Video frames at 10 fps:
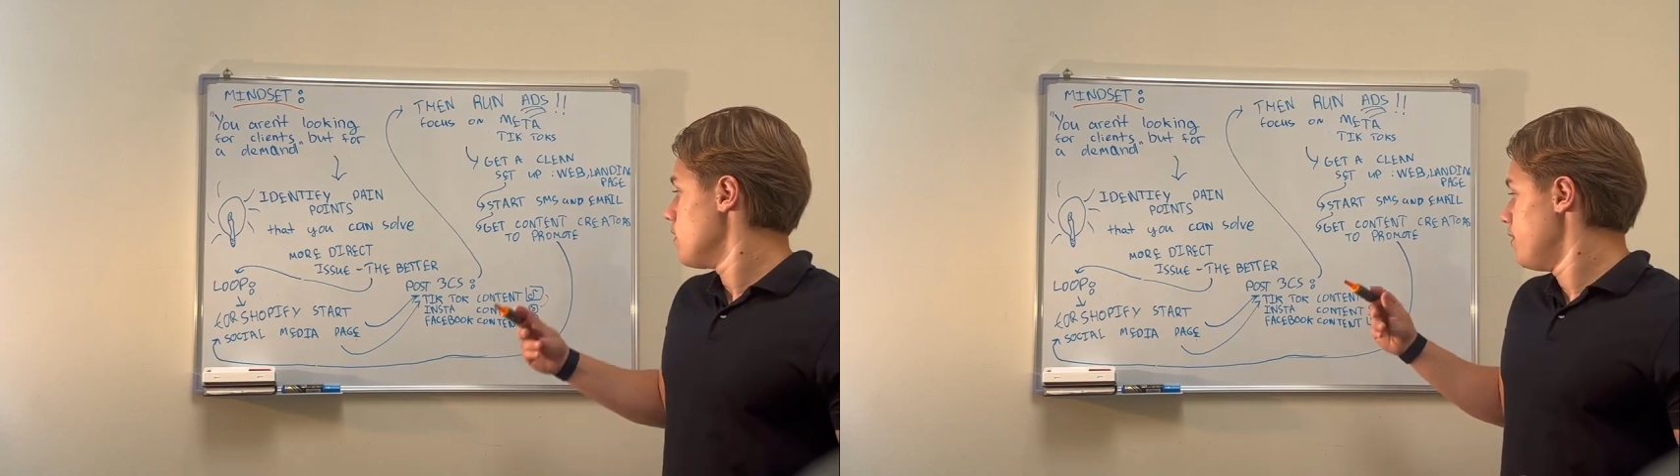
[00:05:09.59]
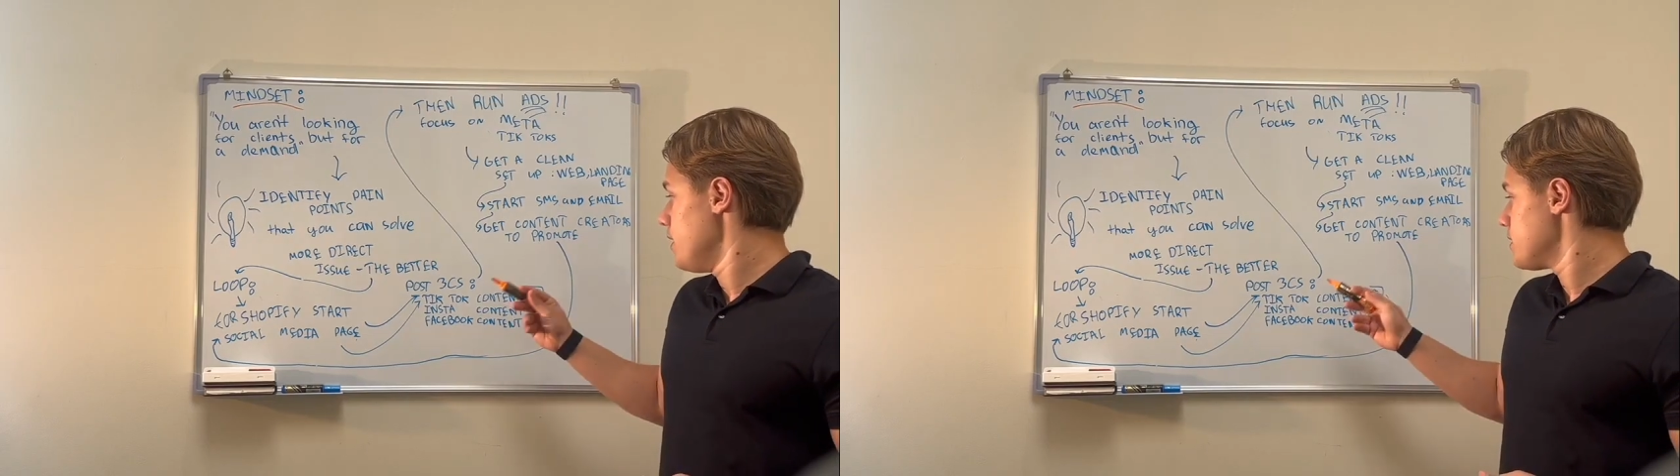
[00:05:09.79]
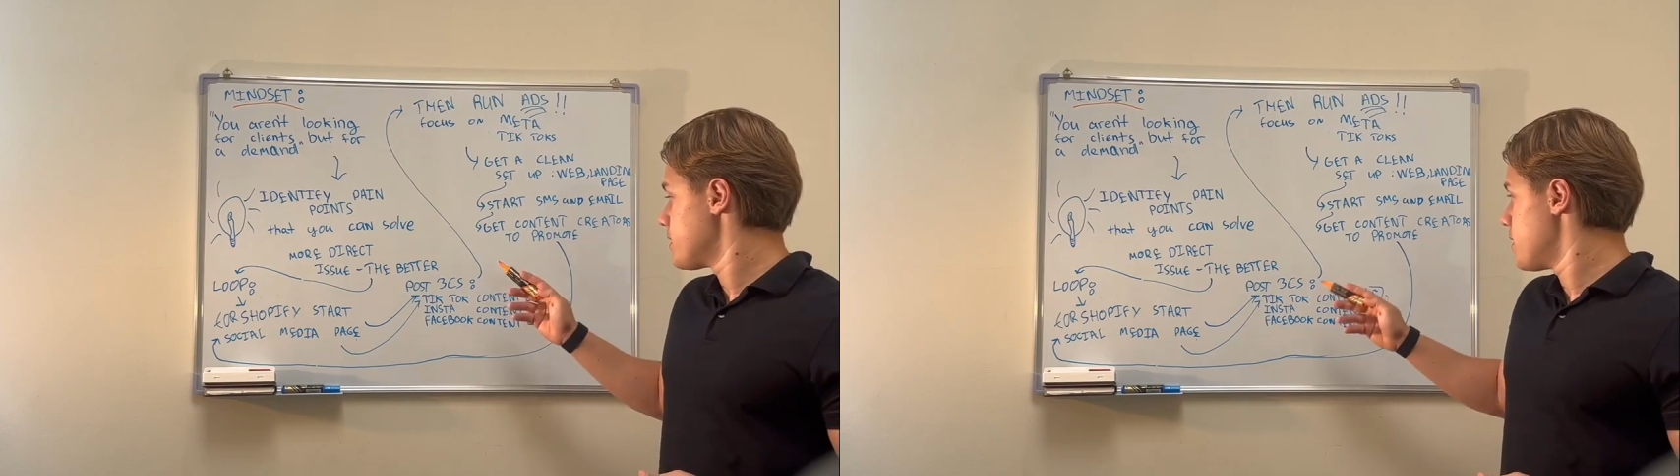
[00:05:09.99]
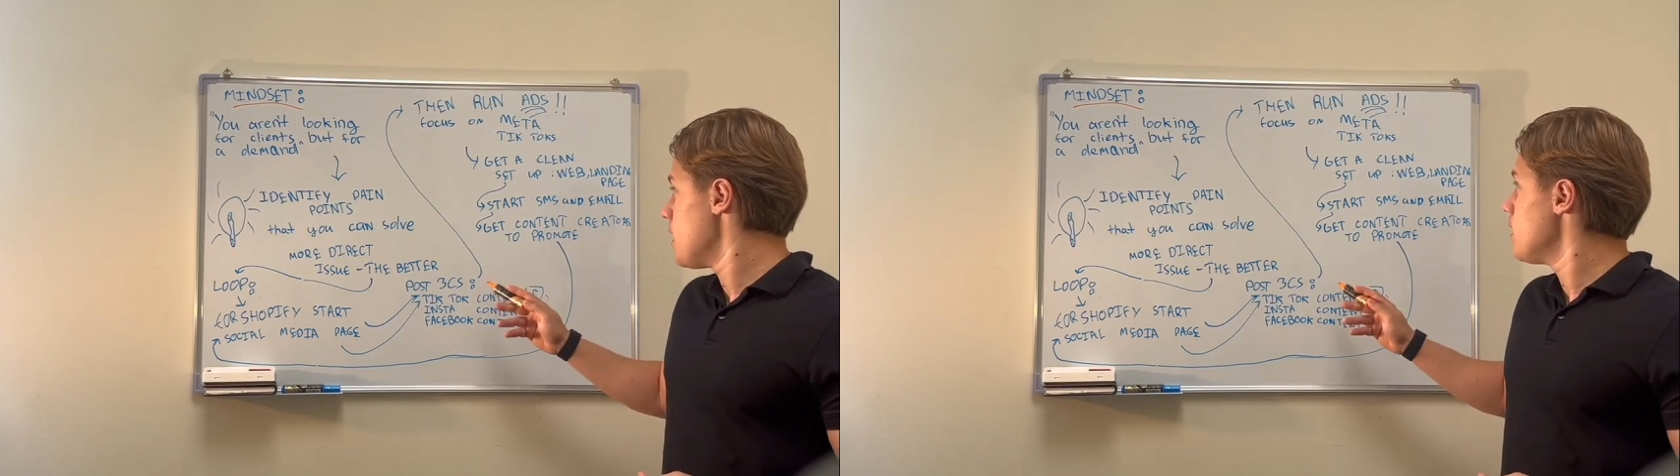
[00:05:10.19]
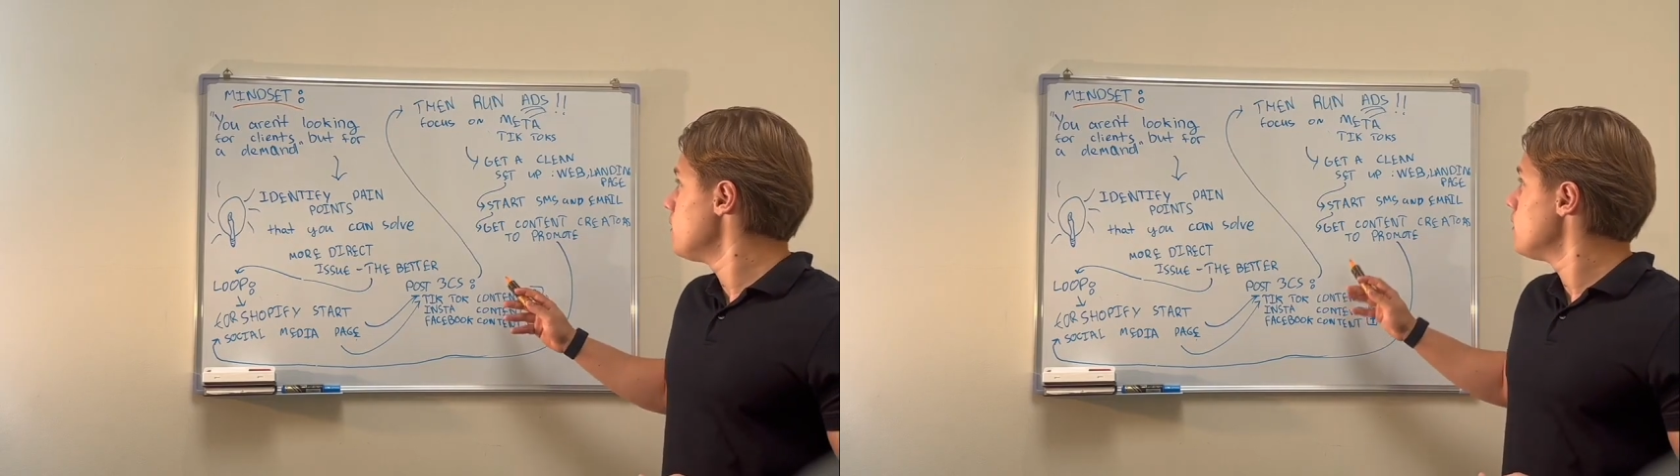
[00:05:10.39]
This
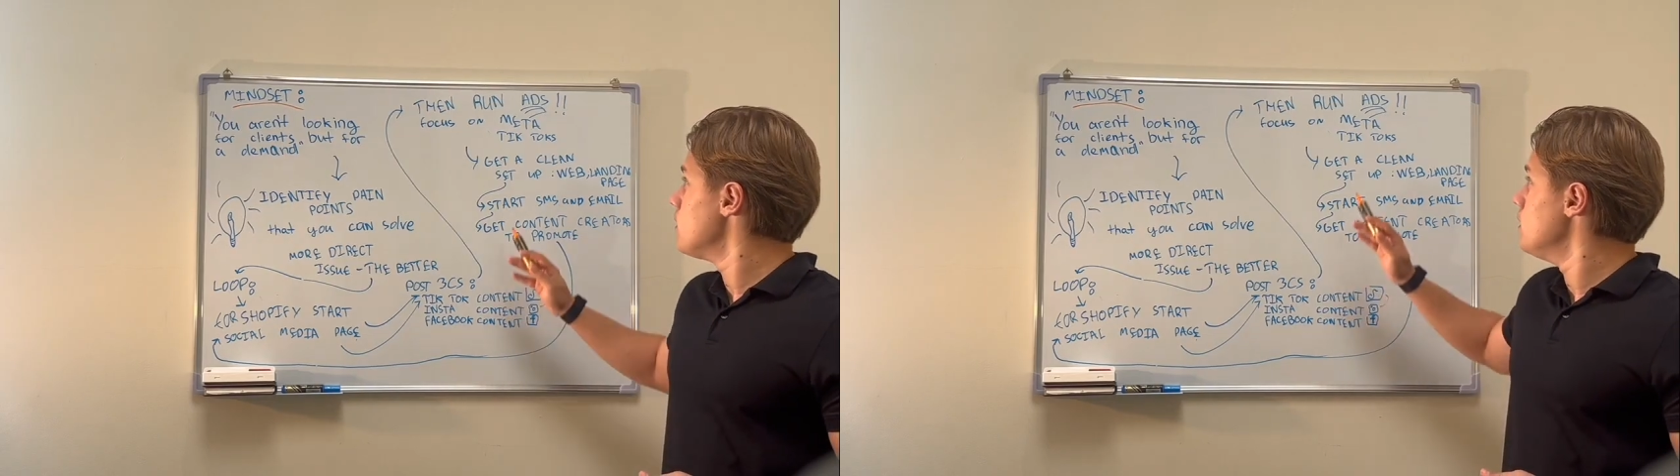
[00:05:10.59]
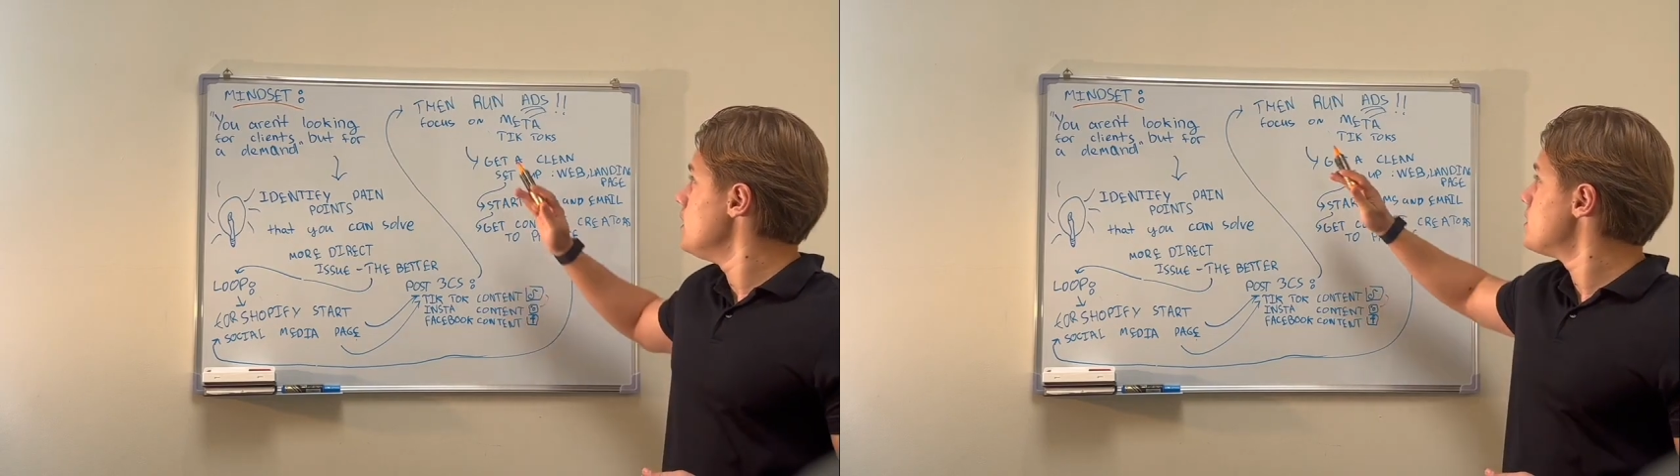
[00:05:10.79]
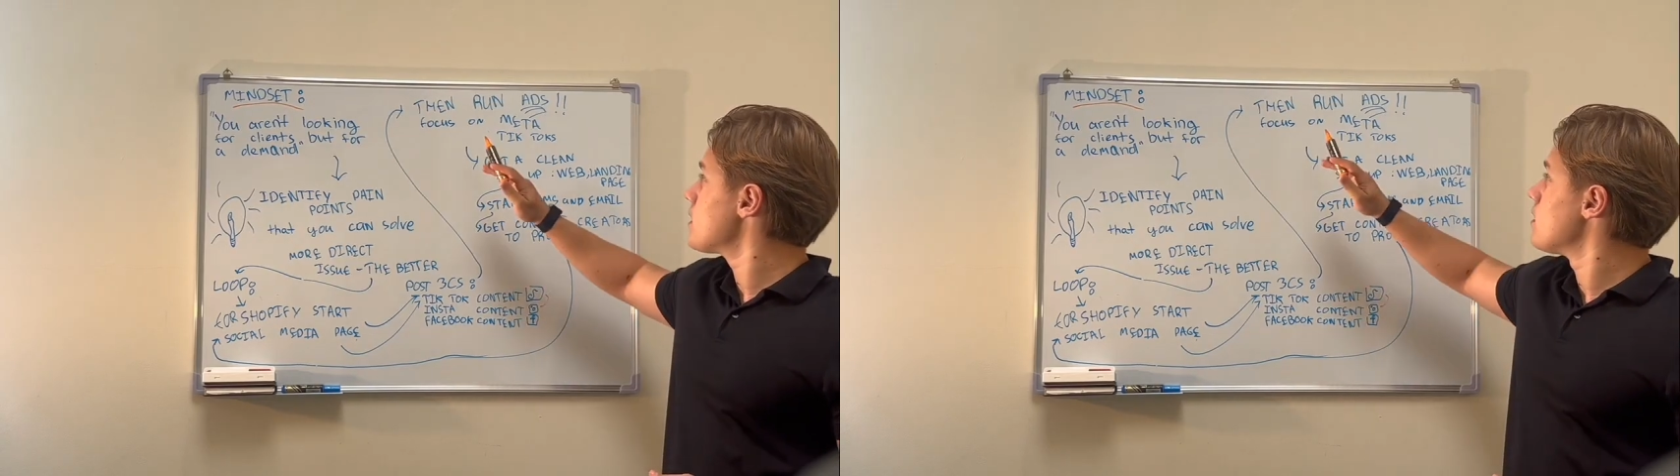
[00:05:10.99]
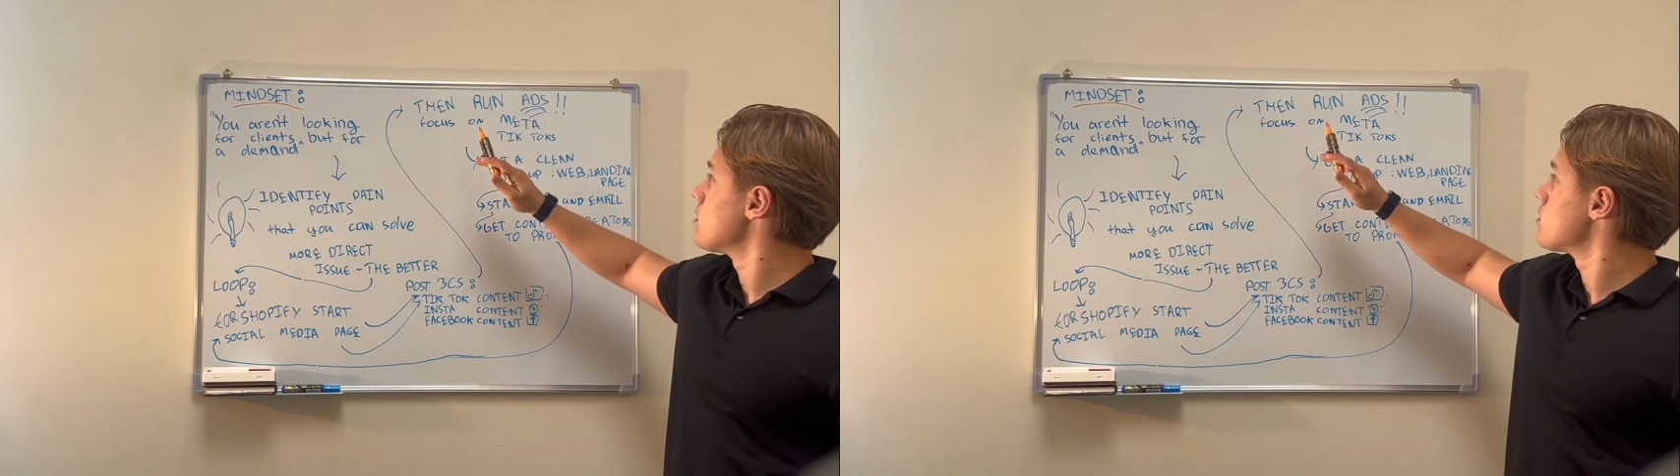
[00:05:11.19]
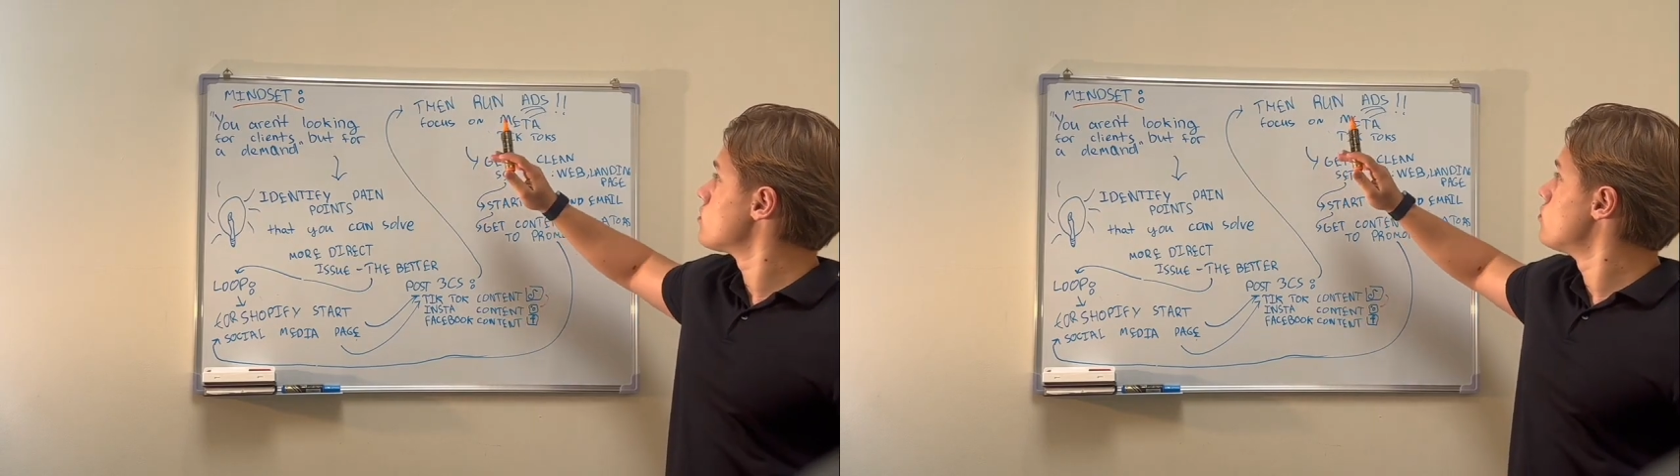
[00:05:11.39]
then leads us